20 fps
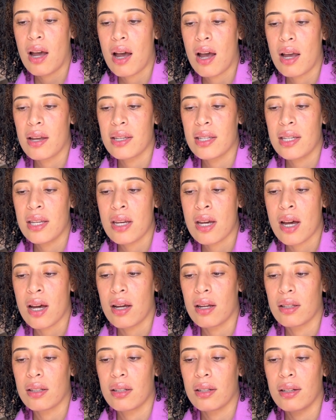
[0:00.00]

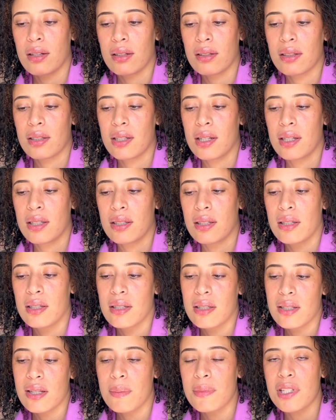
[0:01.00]
Yeah,
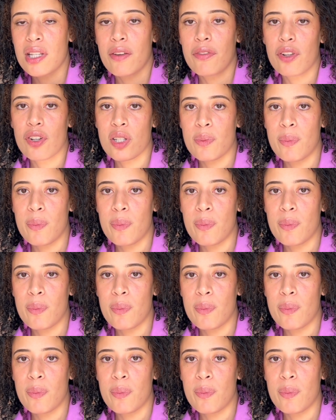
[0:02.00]
some stuff looks